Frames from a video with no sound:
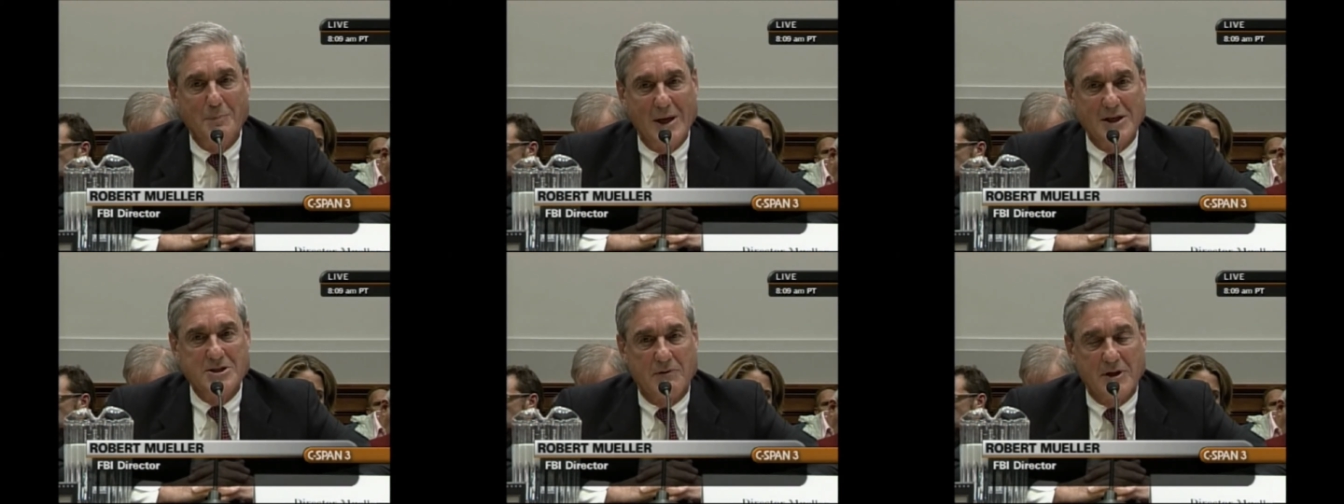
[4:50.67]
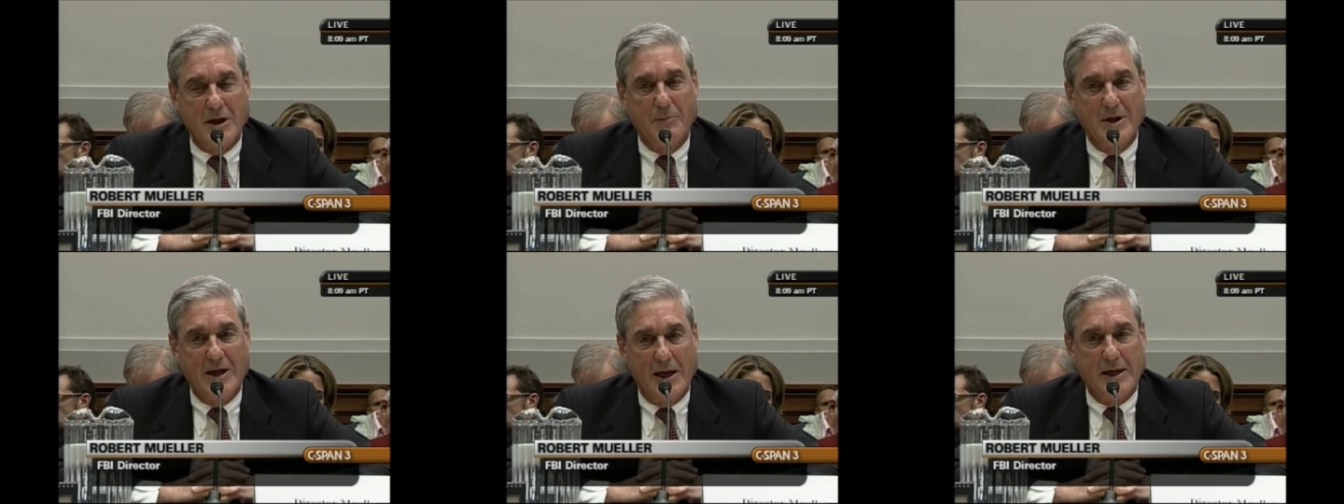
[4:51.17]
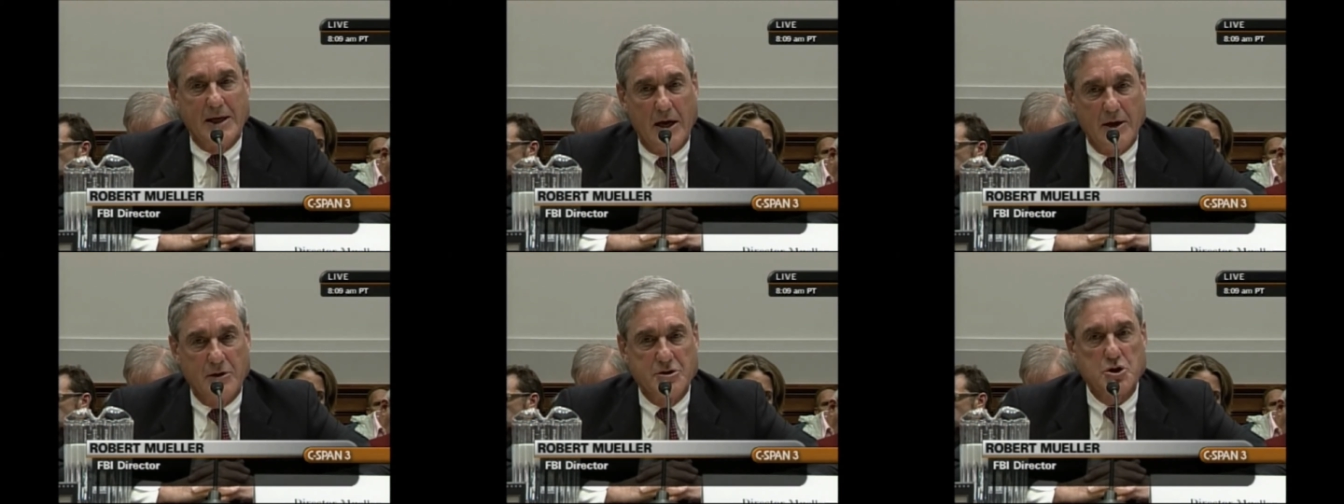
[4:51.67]
means of eliminating
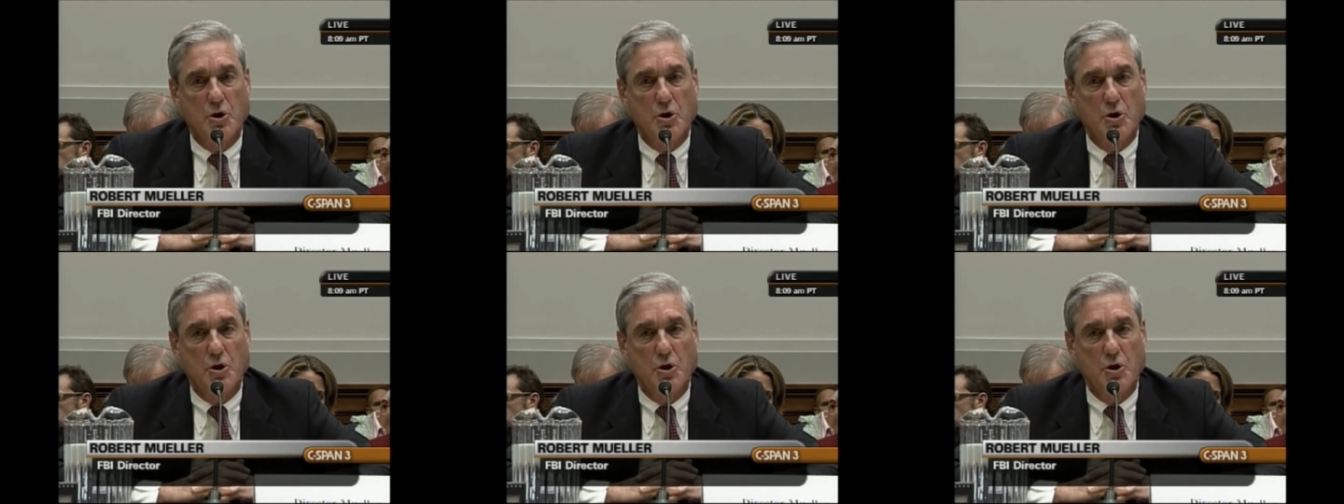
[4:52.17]
others,